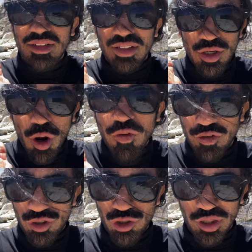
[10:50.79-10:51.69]
know for
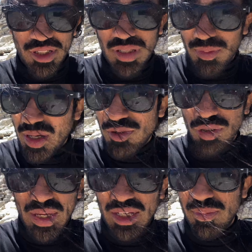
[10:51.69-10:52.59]
sure because sometimes you
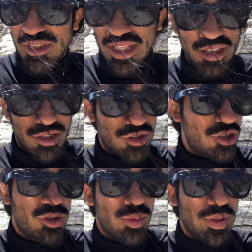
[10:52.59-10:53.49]
make a mistake and it's just
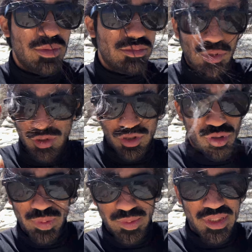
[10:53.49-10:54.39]
stupid. It was a
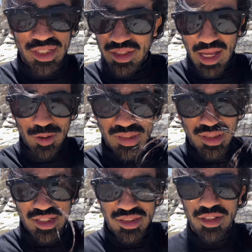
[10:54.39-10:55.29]
stupid mistake and that was the
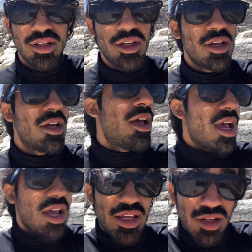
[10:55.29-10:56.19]
lesson.
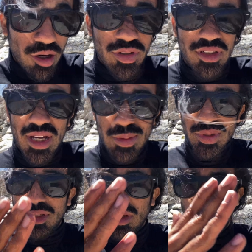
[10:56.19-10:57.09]
And other times,
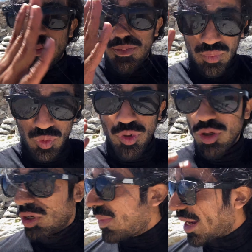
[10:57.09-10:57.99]
when you
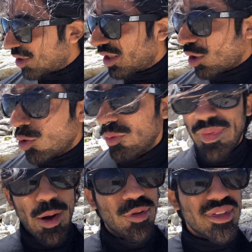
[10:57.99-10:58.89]
look back, you're like, oh,
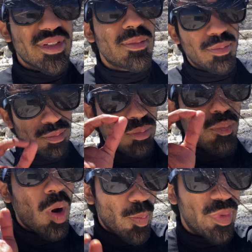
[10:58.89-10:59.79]
that was
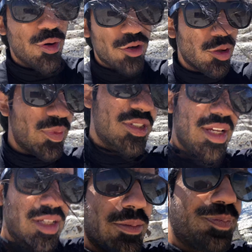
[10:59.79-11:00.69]
a miracle mistake.
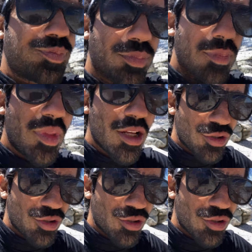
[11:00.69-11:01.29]
So